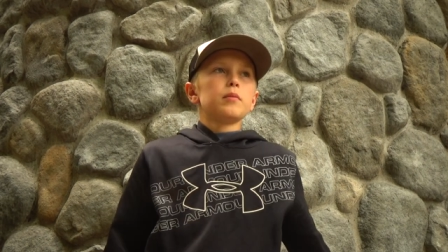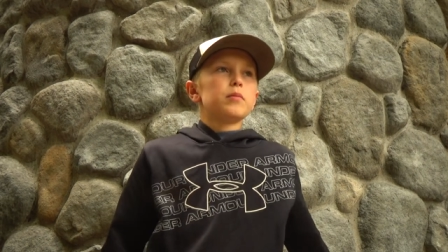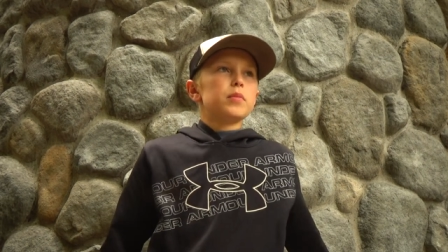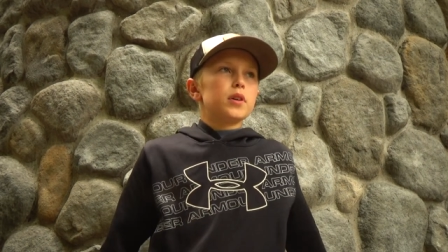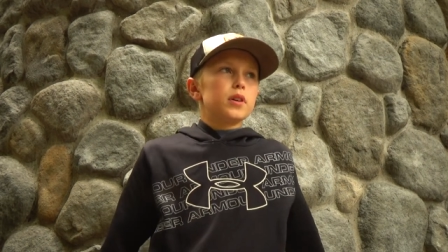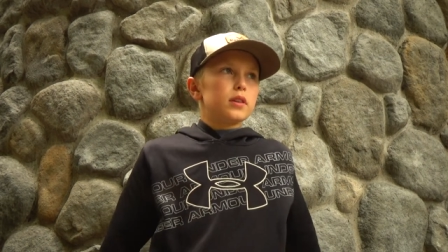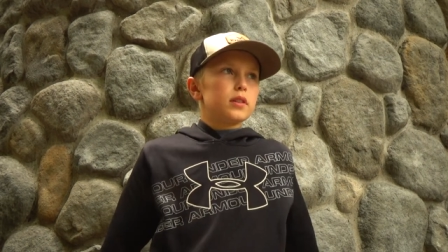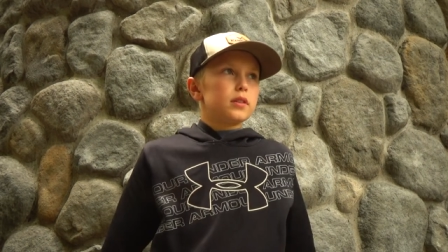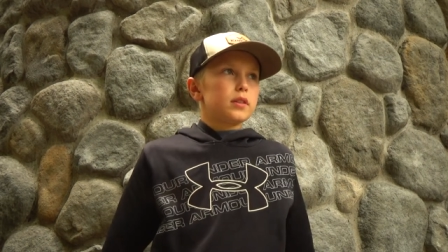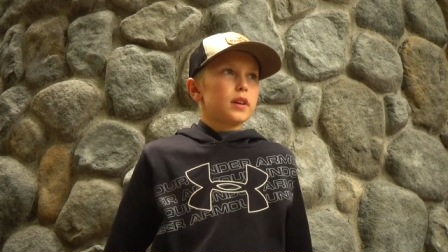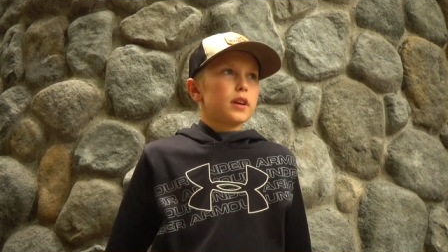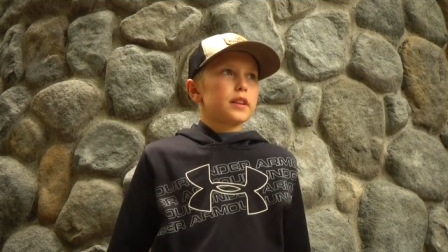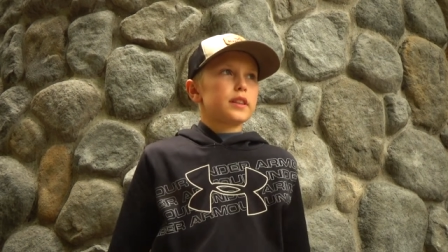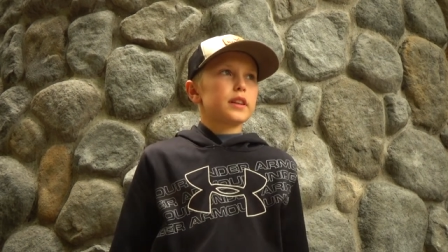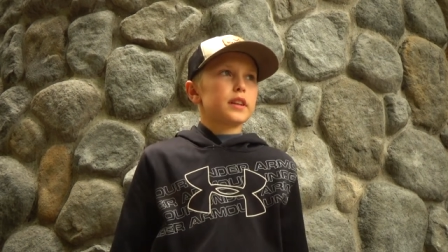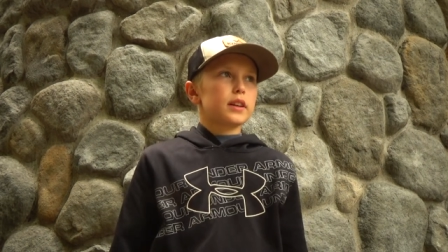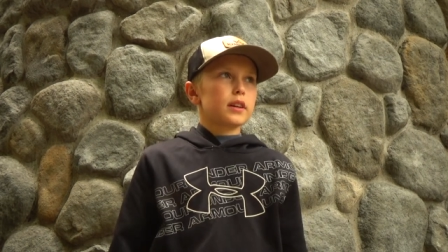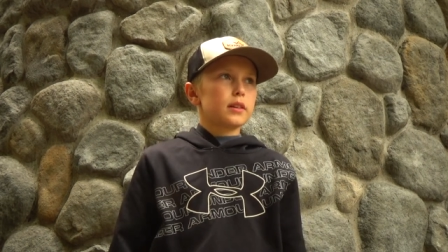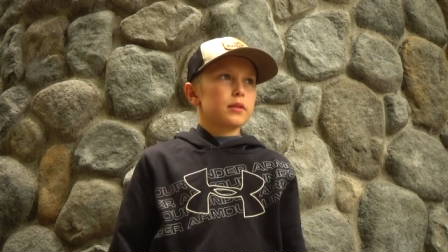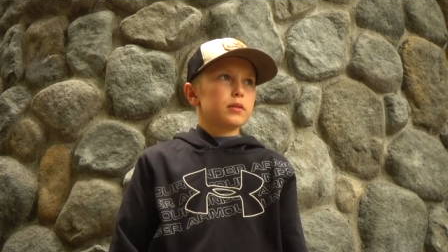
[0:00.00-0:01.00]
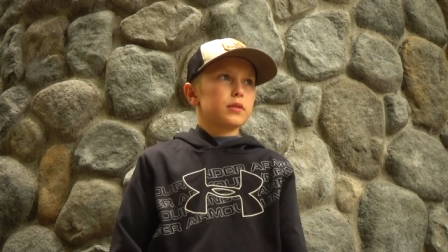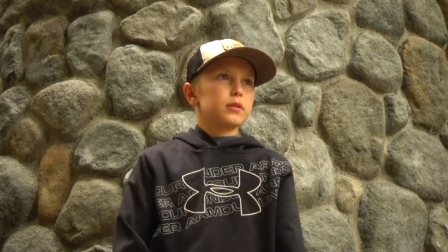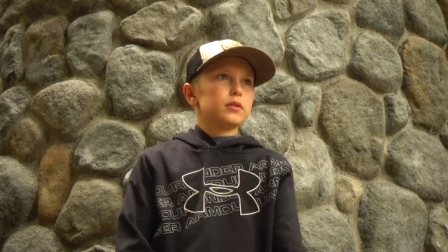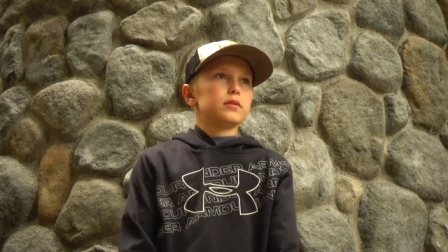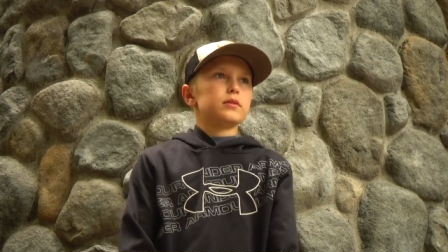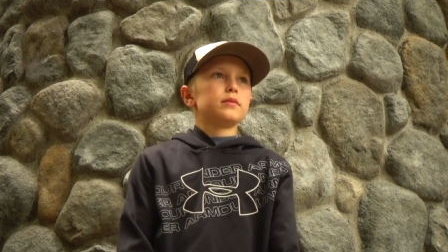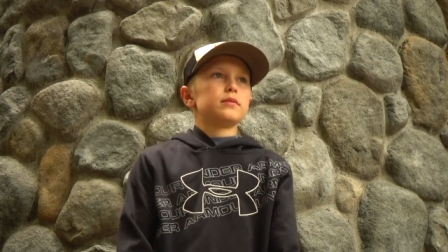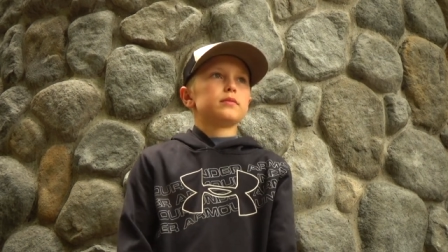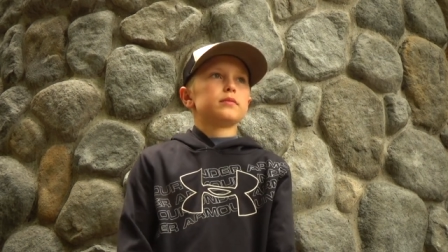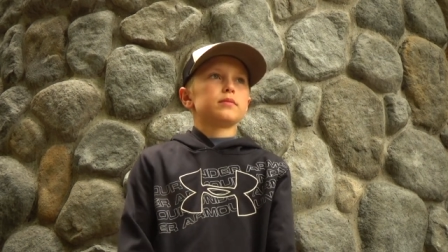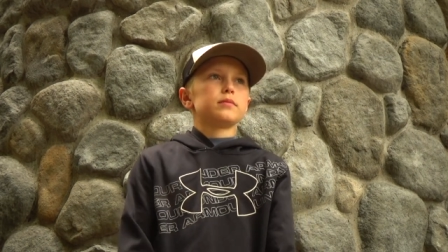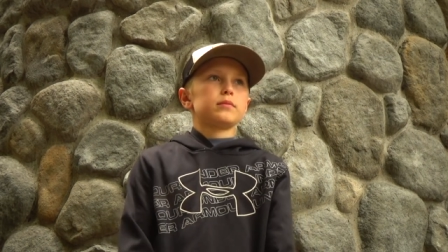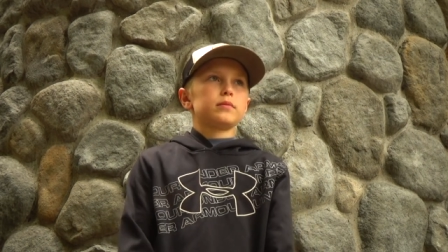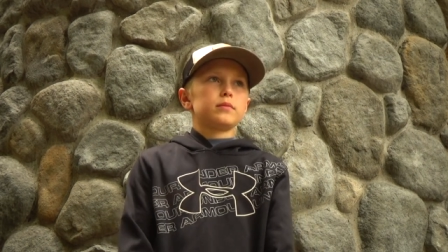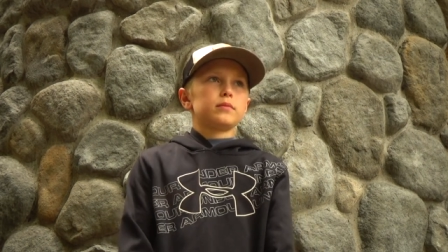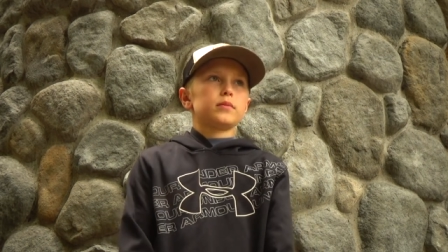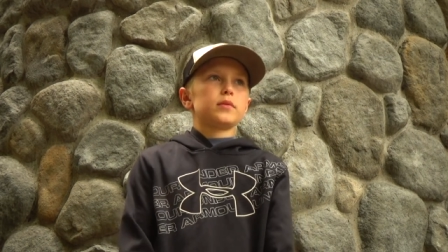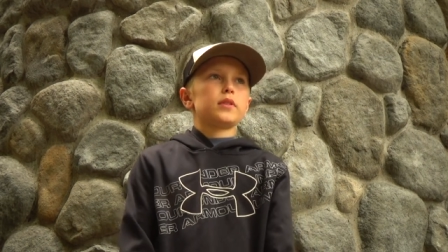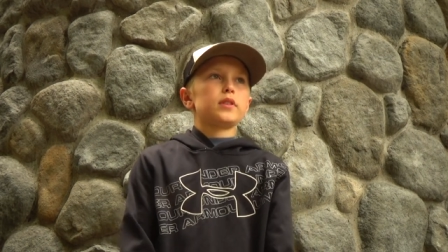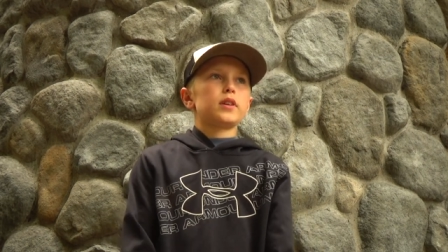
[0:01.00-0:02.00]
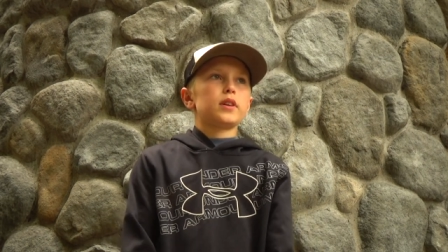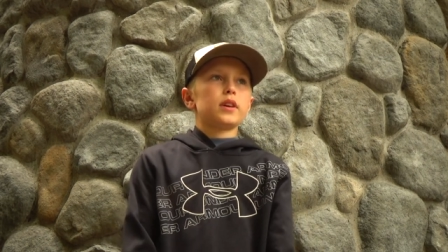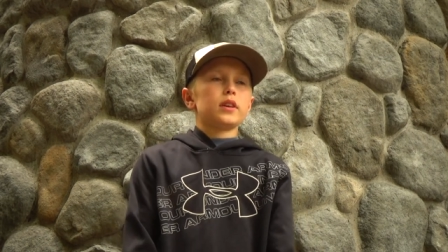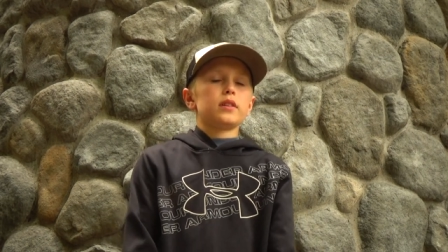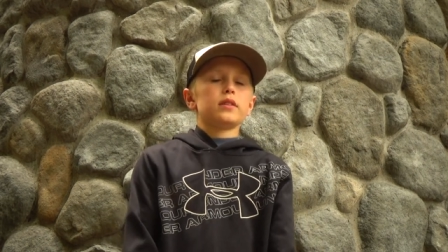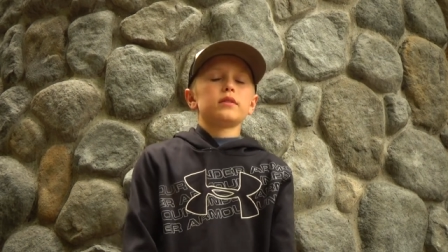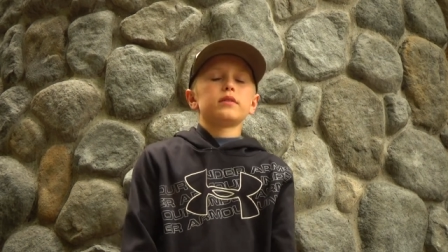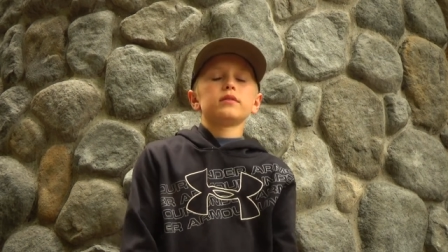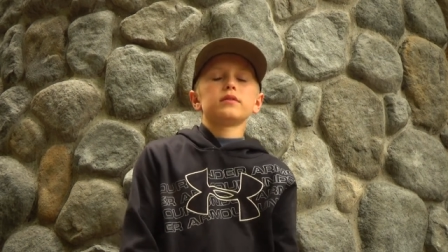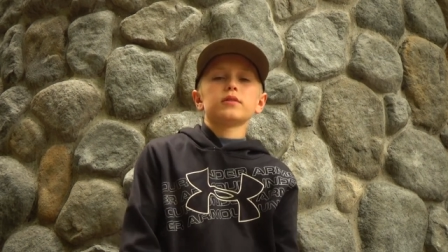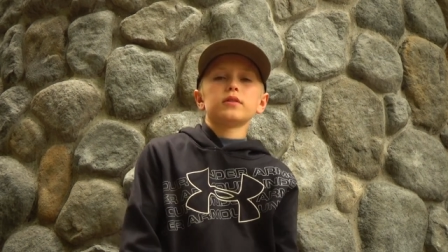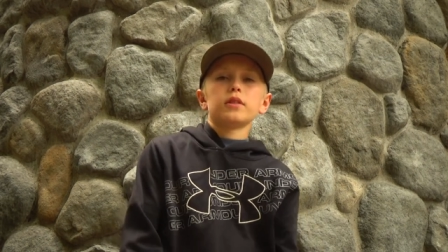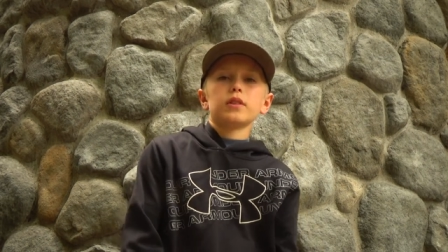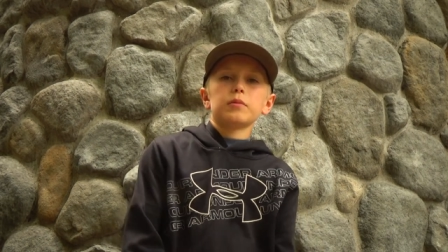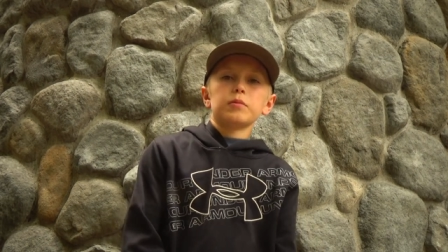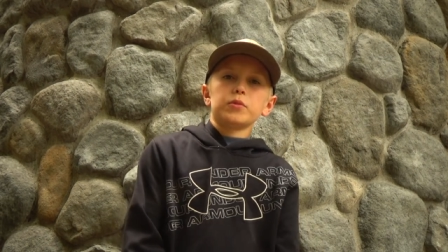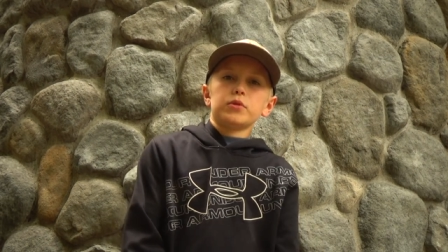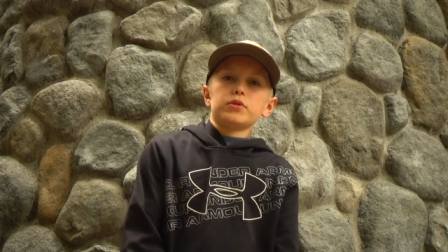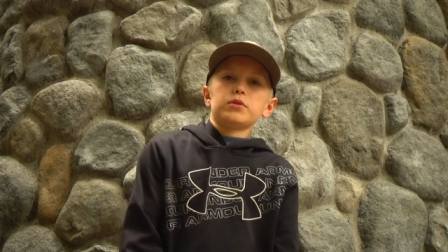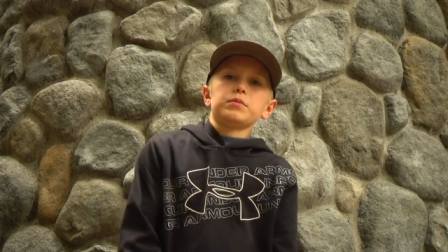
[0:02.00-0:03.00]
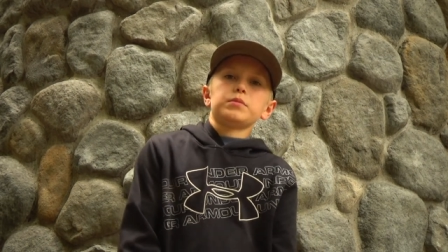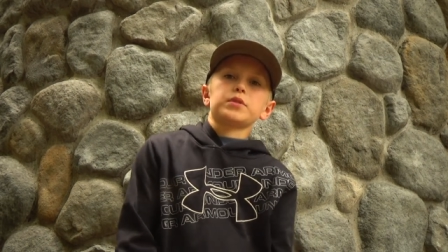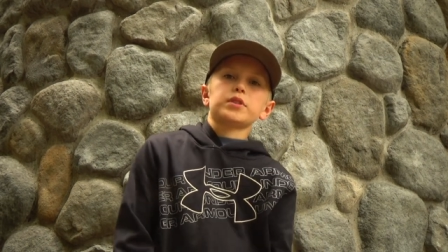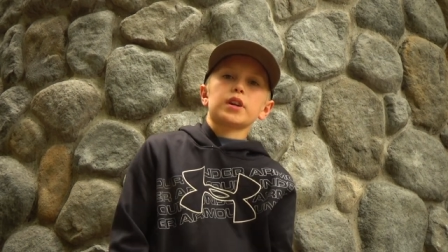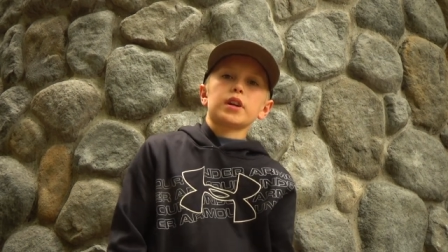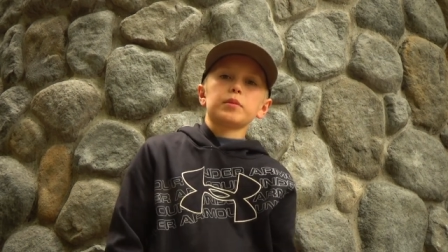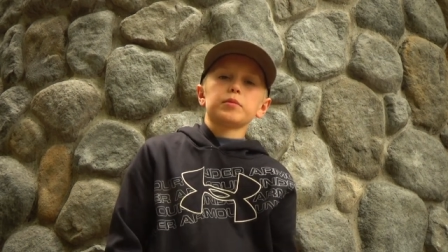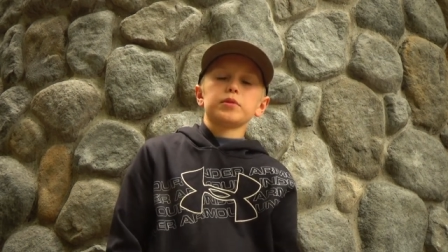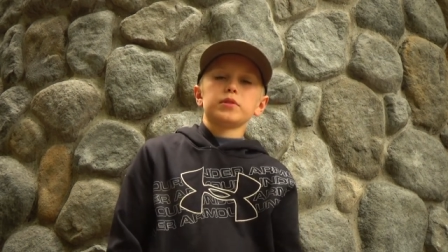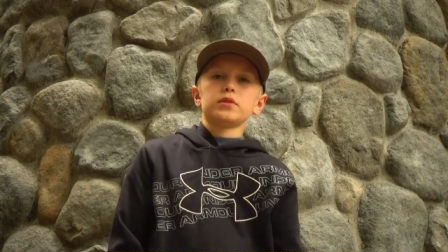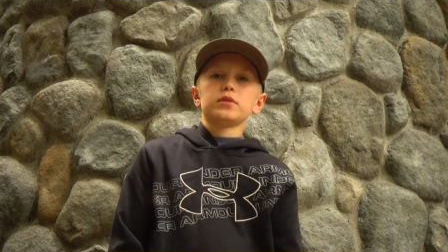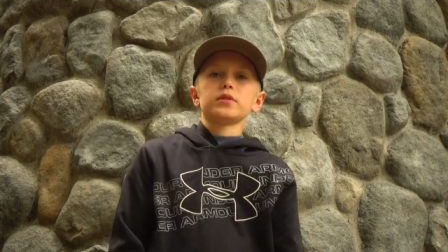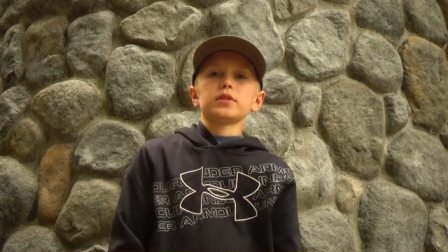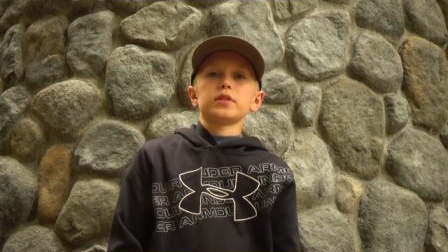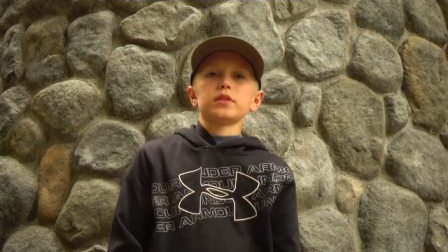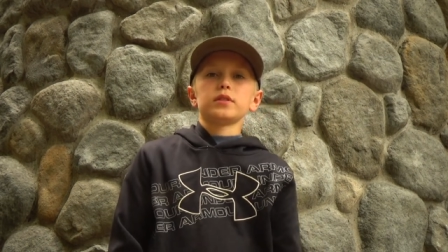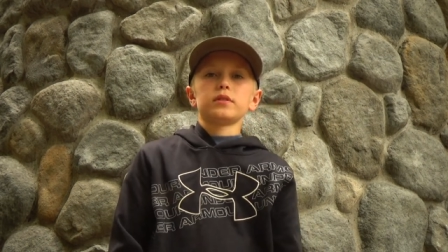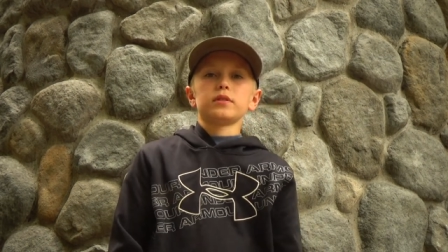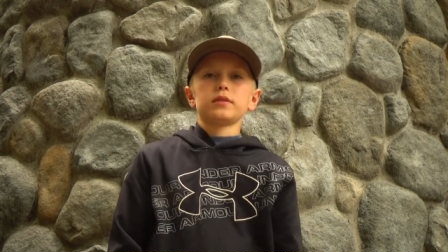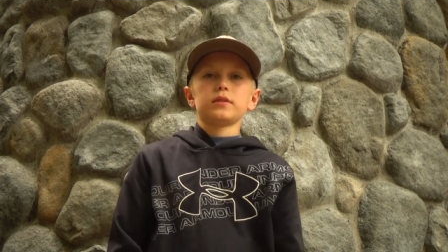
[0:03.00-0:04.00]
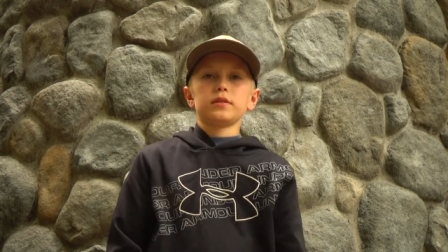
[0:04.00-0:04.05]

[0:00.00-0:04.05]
But I think I will get a lot more subscribers doing